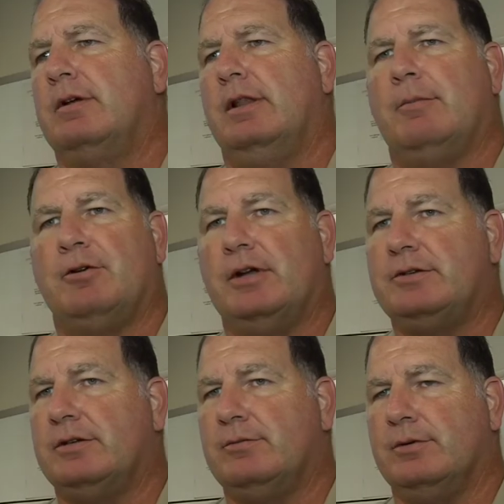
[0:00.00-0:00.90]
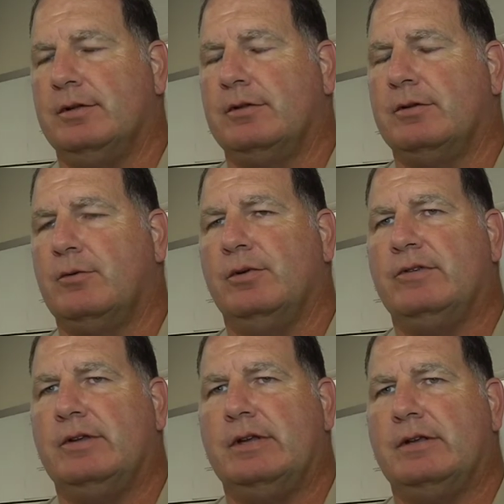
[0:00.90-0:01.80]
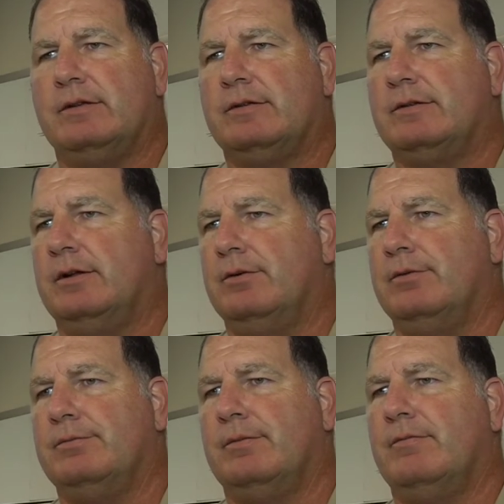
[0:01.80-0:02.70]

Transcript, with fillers: collaboration with Quincy is, you know,